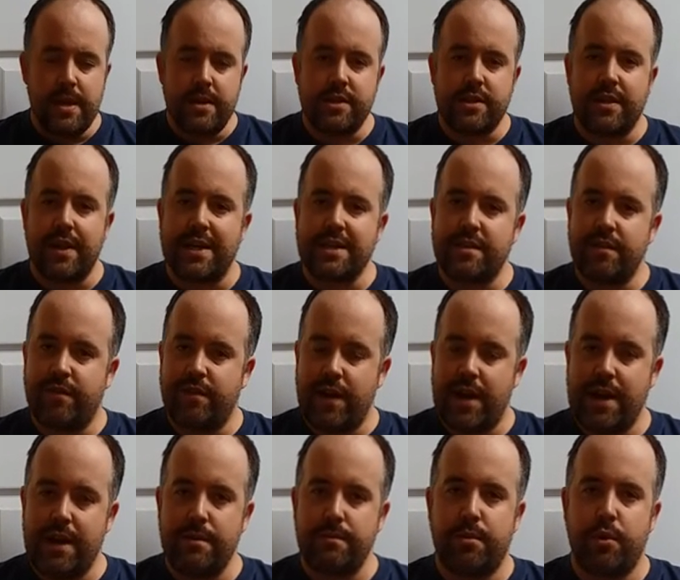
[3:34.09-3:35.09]
So that's a
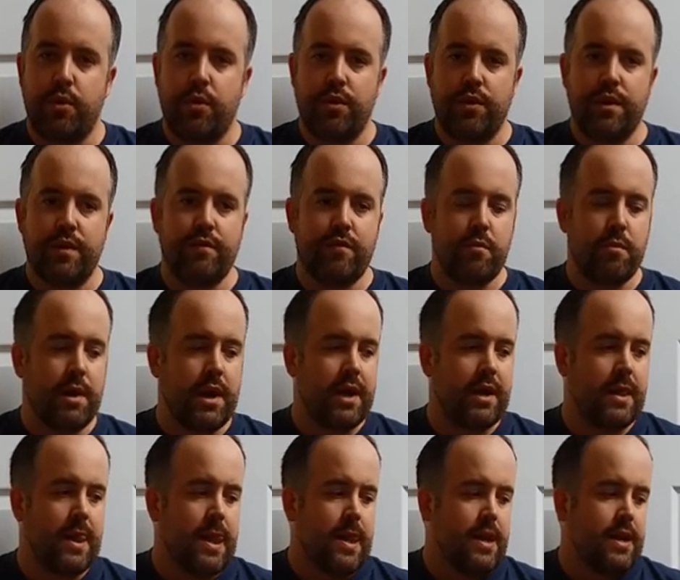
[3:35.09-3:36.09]
fairly important thing for
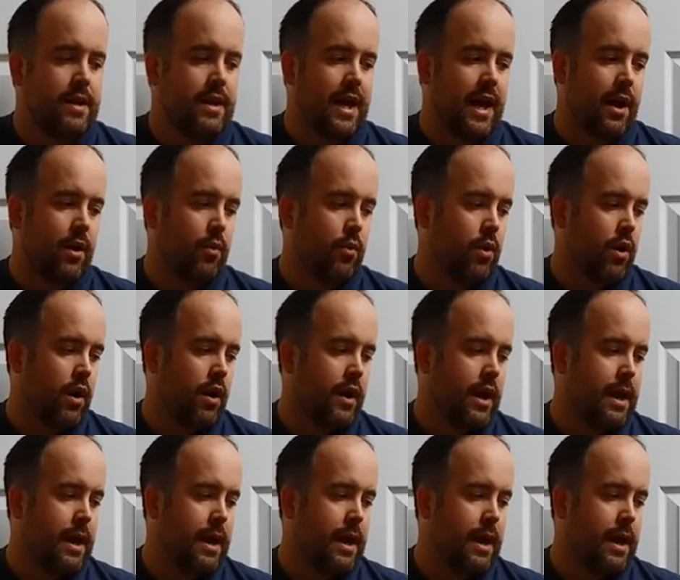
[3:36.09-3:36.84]
me. Now,